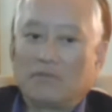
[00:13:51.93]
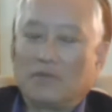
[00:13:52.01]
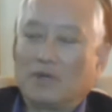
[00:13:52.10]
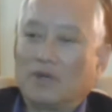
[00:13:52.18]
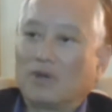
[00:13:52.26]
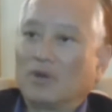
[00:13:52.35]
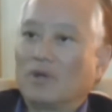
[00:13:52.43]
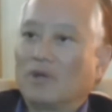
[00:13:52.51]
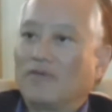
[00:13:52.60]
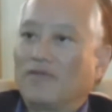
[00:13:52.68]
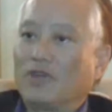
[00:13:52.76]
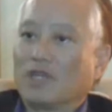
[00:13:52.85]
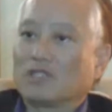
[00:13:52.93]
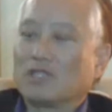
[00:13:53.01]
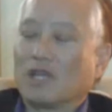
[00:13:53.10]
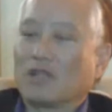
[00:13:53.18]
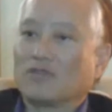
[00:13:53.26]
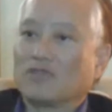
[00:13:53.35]
a fixed
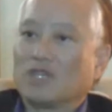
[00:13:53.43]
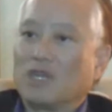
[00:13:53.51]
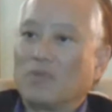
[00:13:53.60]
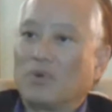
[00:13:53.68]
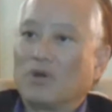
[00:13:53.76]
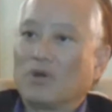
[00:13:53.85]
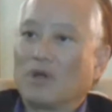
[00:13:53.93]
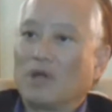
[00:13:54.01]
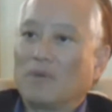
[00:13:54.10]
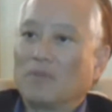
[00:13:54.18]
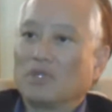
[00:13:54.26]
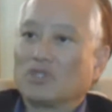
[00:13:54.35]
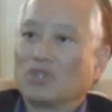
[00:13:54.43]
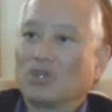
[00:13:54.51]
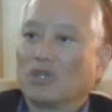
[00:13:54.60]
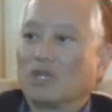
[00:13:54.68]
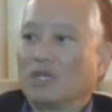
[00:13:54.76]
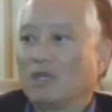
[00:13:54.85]
length of stay program, and
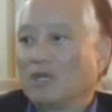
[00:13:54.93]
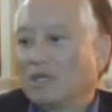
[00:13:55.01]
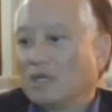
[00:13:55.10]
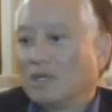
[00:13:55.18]
certainly